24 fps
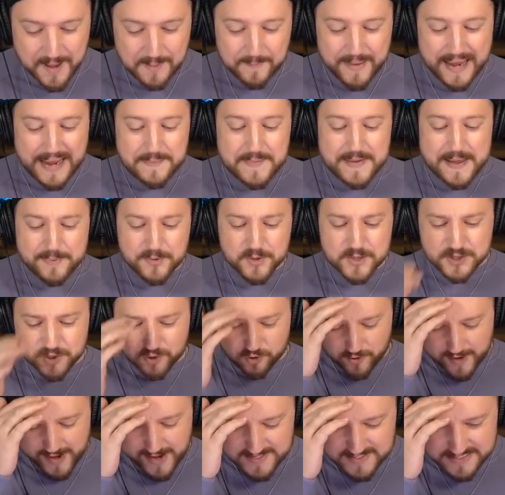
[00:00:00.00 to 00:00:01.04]
Maybe I'm just
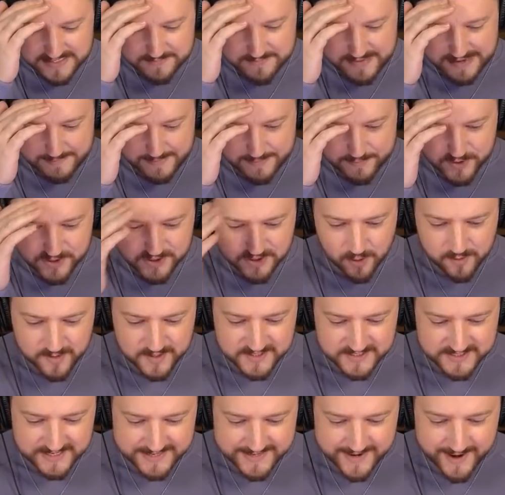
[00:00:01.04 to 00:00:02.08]
crazy. Maybe I'm just going
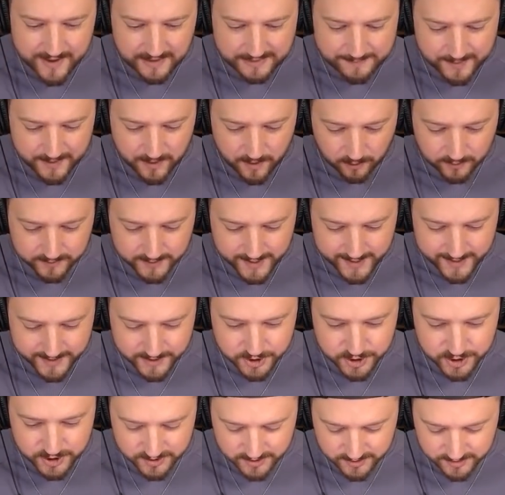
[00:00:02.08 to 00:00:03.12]
senile in my old
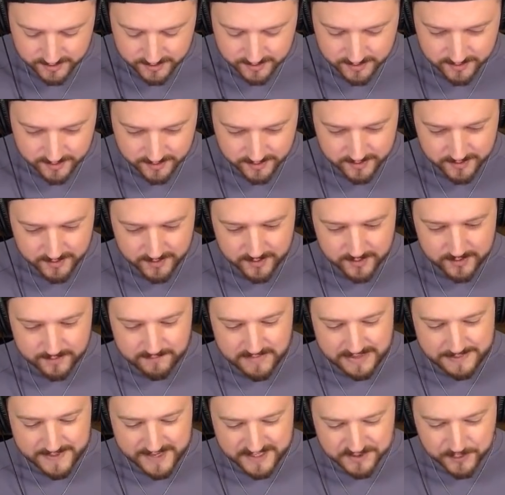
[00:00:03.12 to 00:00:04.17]
age.
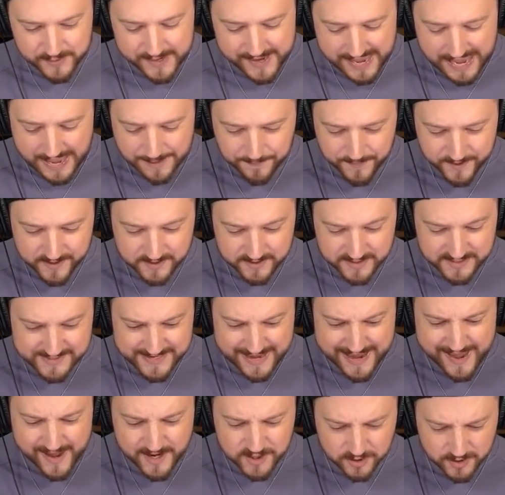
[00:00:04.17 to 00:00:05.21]
Maybe that's what happened. Is
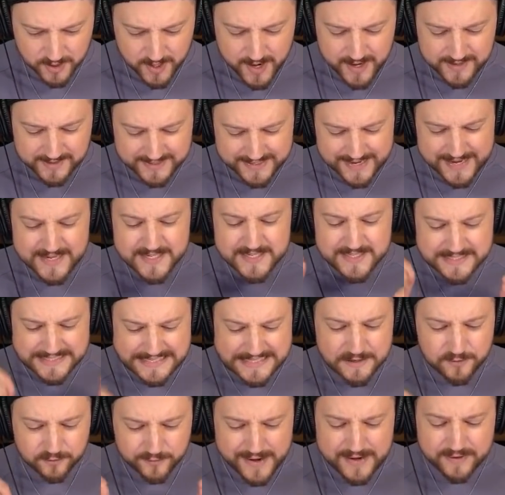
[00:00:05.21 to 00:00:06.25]
that actually, did I
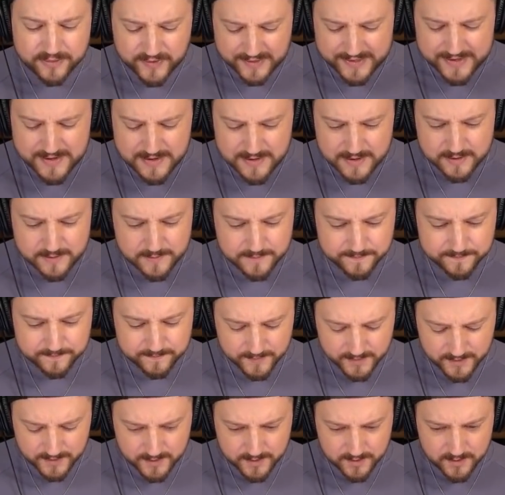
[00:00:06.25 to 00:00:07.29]
see the right thing?
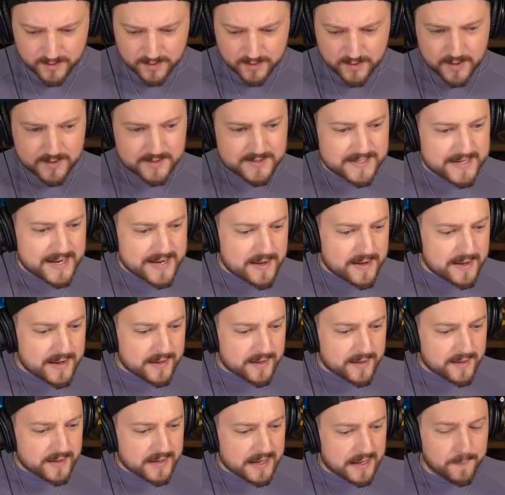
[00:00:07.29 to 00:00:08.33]
Did I,
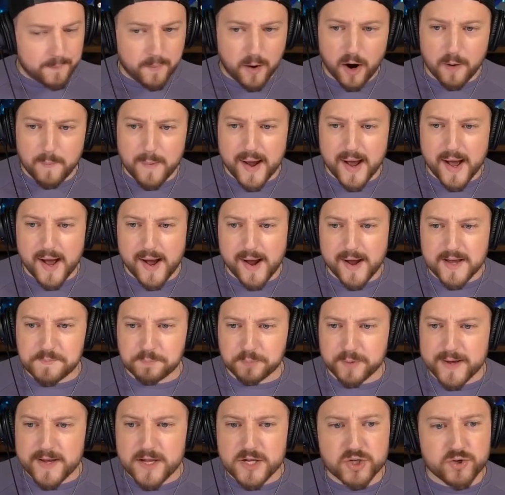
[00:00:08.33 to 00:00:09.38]
are my eyes
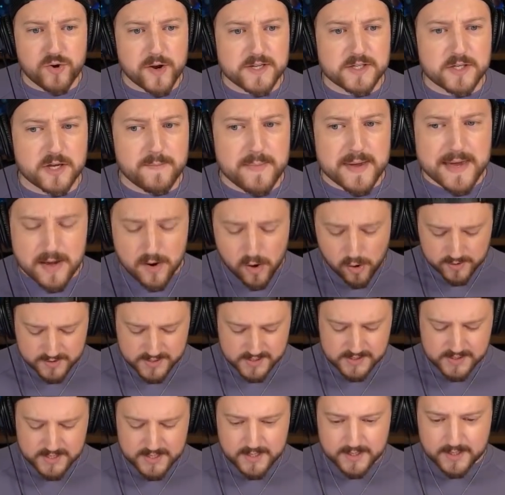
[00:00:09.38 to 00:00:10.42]
playing tricks on me, or
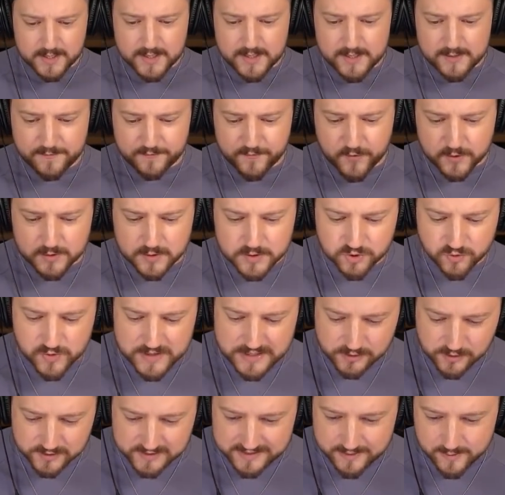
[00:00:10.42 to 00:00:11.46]
did the infernal
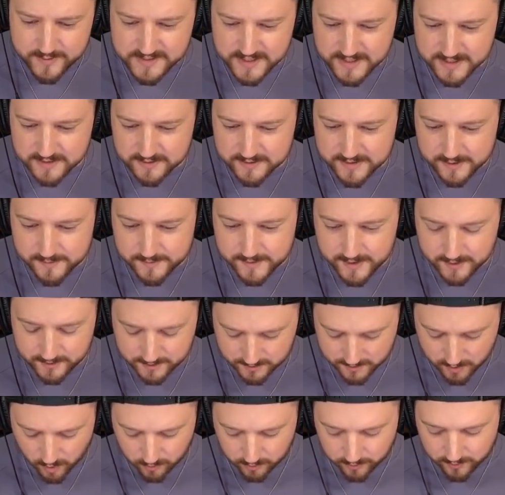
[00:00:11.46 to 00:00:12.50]
Dragon look like it was hitting the
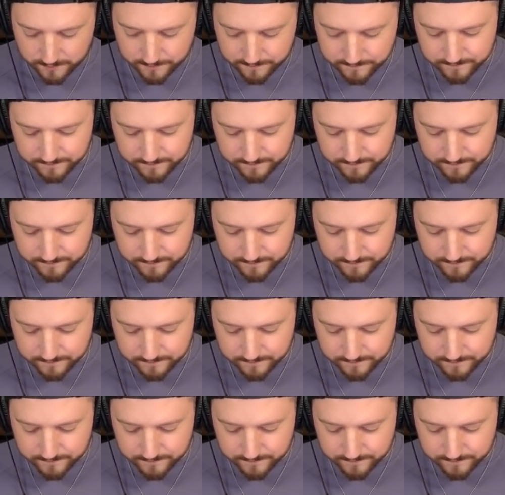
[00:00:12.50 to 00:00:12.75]
golem?